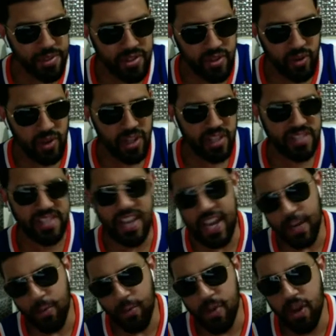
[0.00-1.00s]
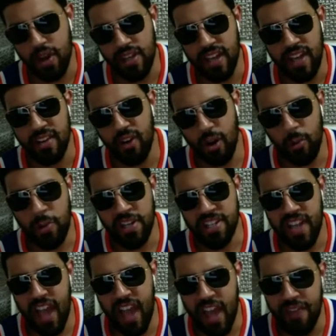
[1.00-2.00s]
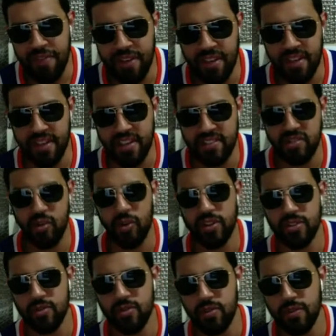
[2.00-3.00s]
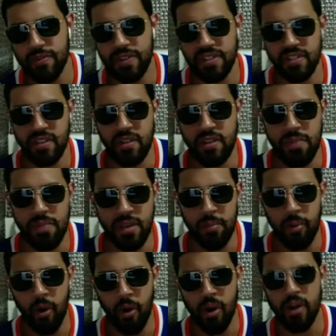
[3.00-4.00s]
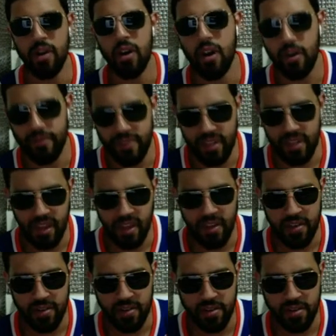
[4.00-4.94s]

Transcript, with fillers: So it looks like we are getting our wish. Havoc is going to officially be a part of Decay.